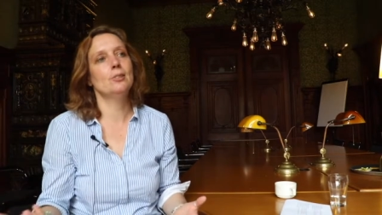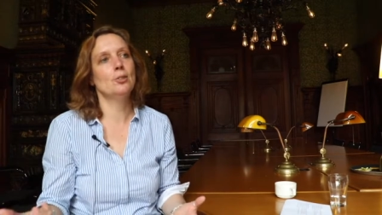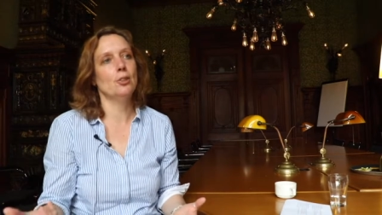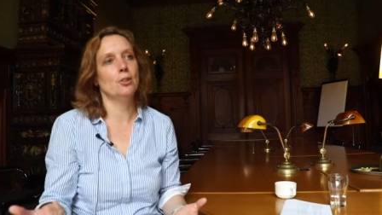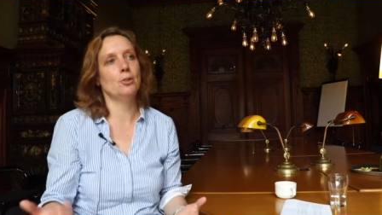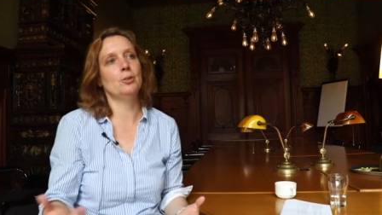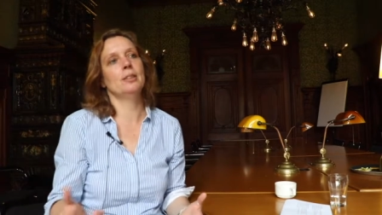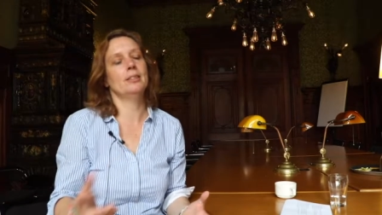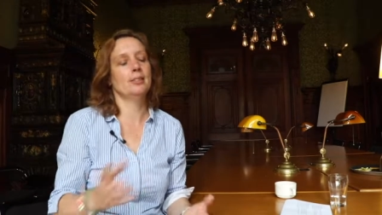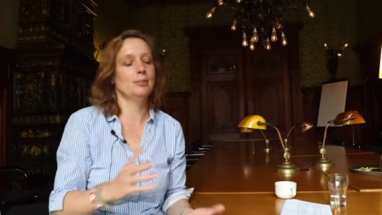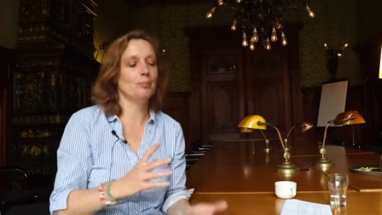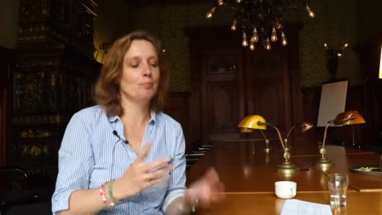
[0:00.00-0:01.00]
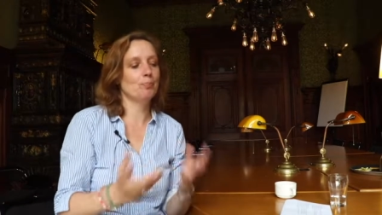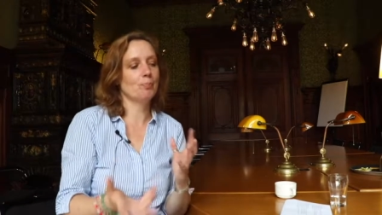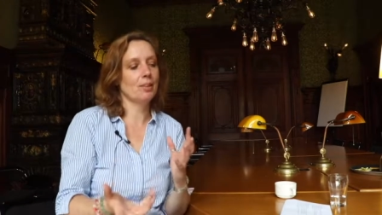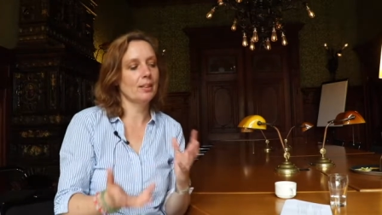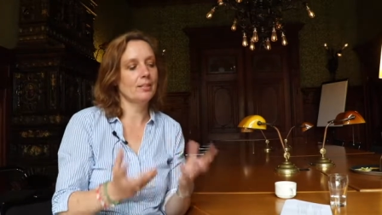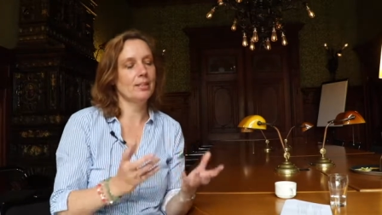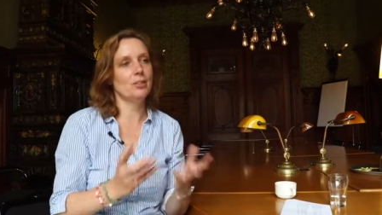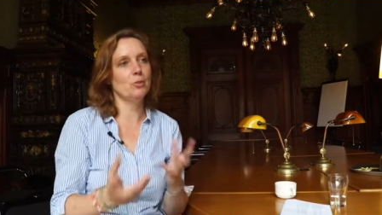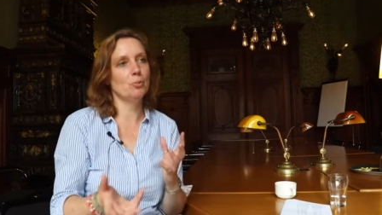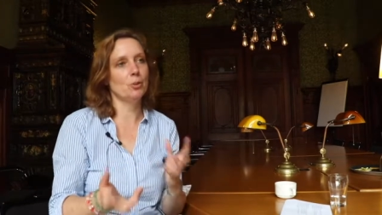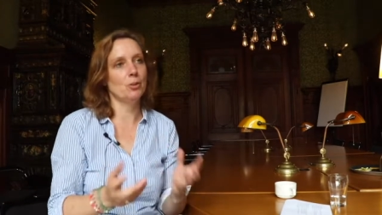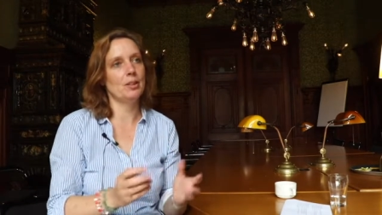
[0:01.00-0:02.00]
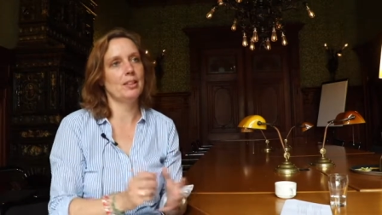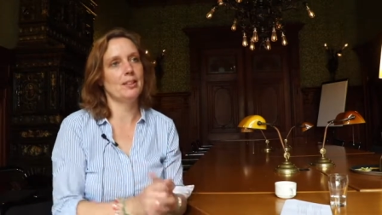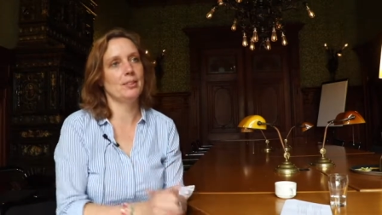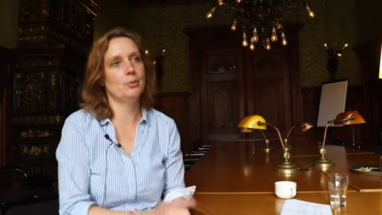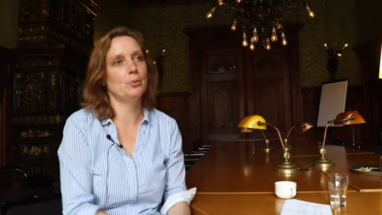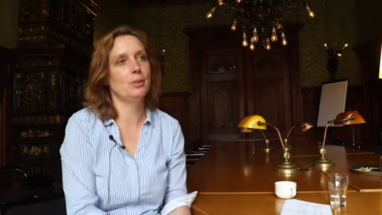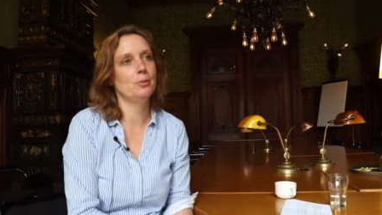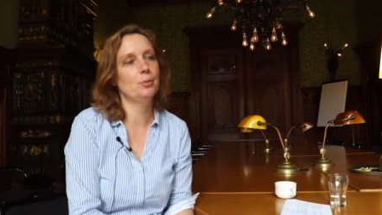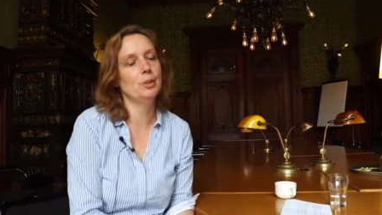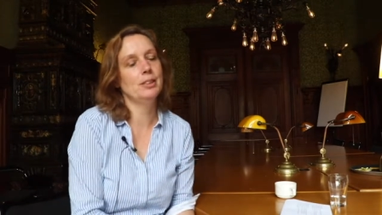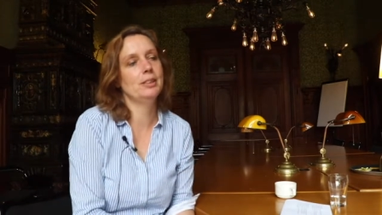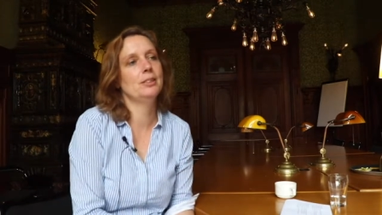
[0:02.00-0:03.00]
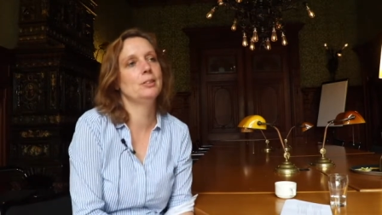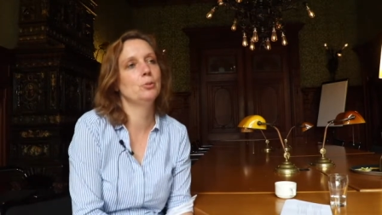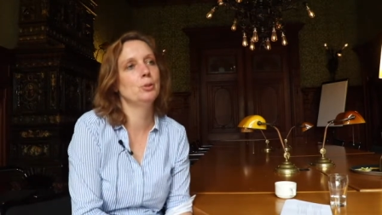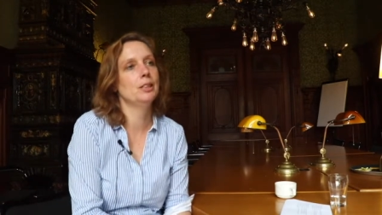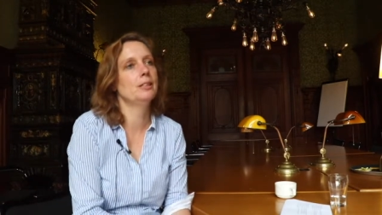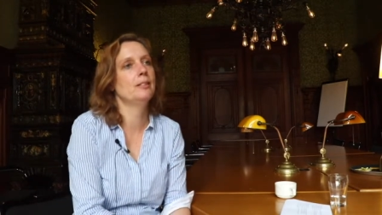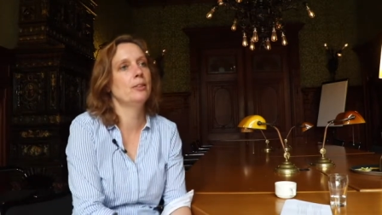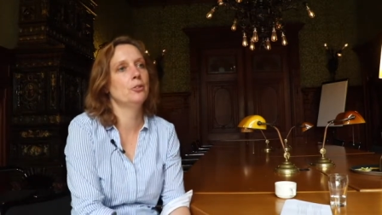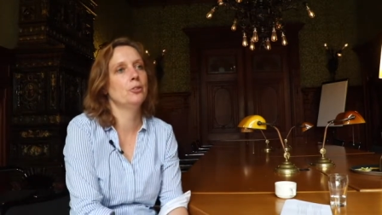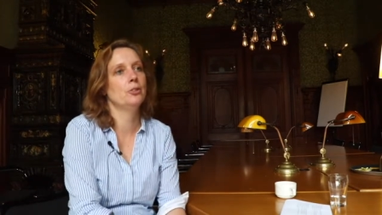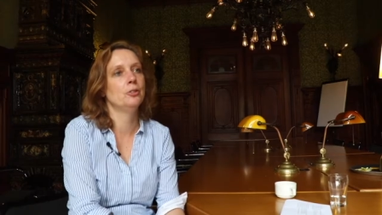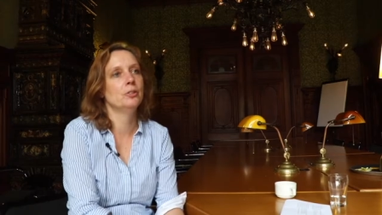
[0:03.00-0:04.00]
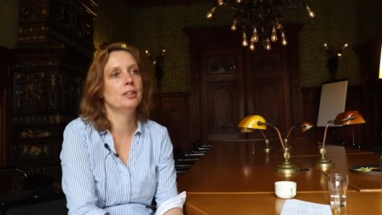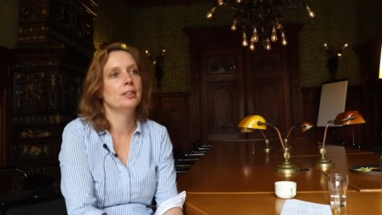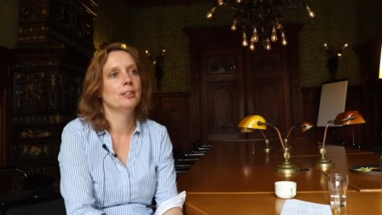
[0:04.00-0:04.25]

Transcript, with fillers: So um, this is more or less what, what, it's, what it tells you.